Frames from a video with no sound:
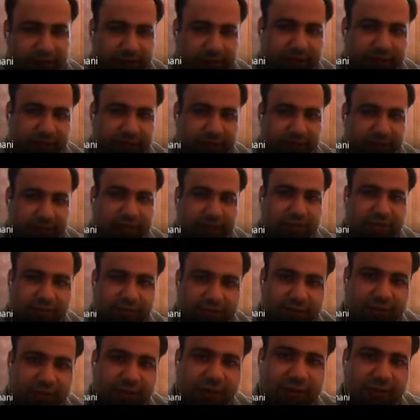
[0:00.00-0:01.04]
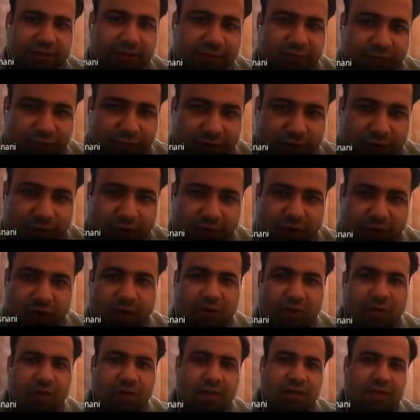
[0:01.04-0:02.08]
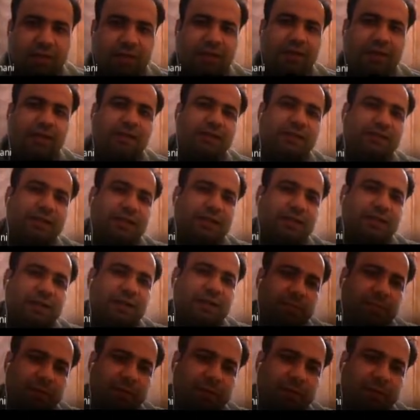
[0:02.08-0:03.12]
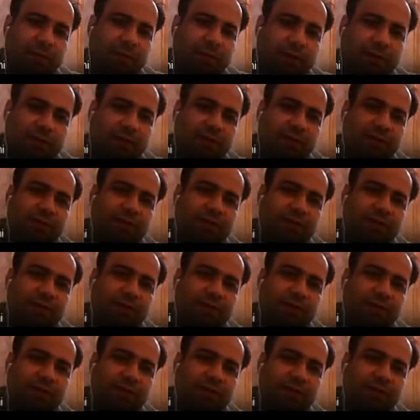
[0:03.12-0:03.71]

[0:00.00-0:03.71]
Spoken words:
this, it is a flaw that is rejectable,